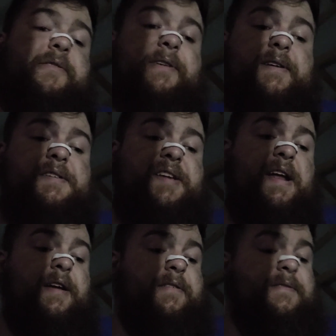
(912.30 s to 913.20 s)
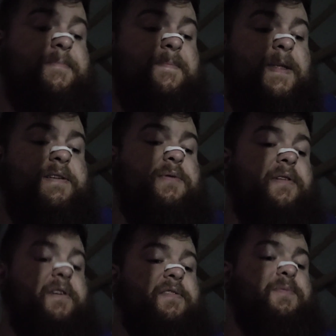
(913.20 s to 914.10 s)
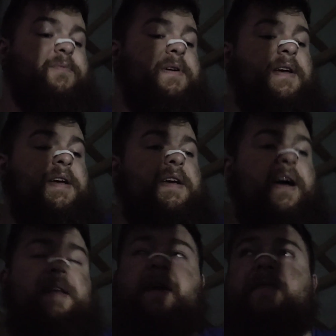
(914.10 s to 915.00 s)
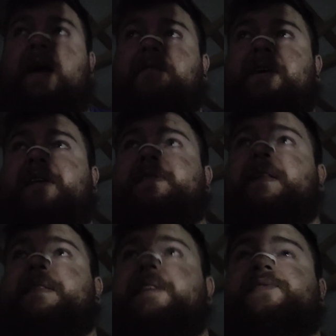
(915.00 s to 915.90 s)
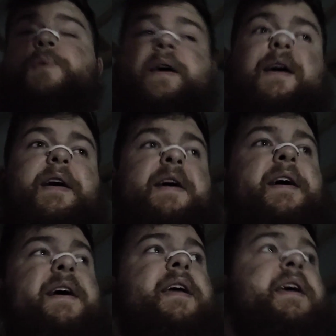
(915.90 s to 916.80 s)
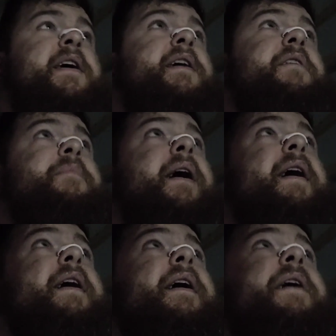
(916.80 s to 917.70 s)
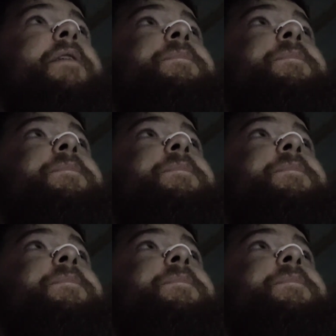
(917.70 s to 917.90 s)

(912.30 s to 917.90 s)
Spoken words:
really understand it. It's one of those, I never have days like this where my